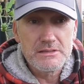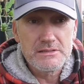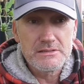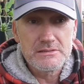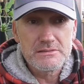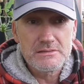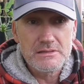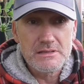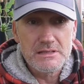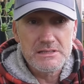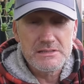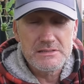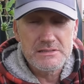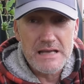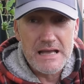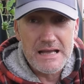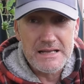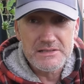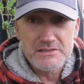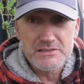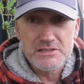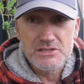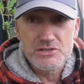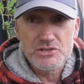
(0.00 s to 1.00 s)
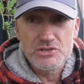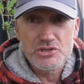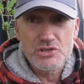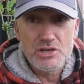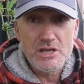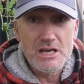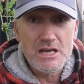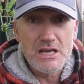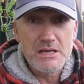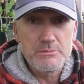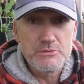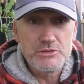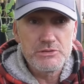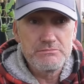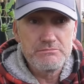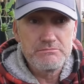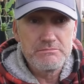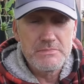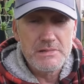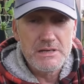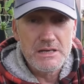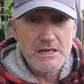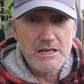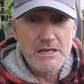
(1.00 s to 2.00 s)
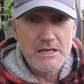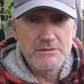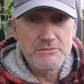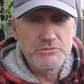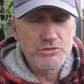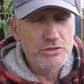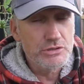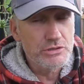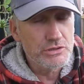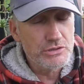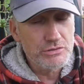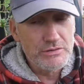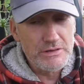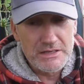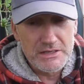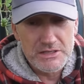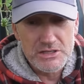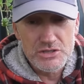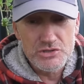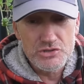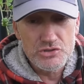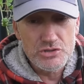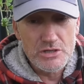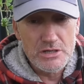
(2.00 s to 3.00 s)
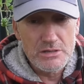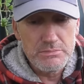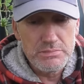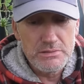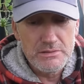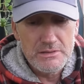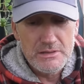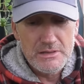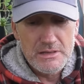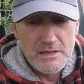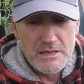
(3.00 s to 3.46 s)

he's, he's acting chairman and done a cracking job.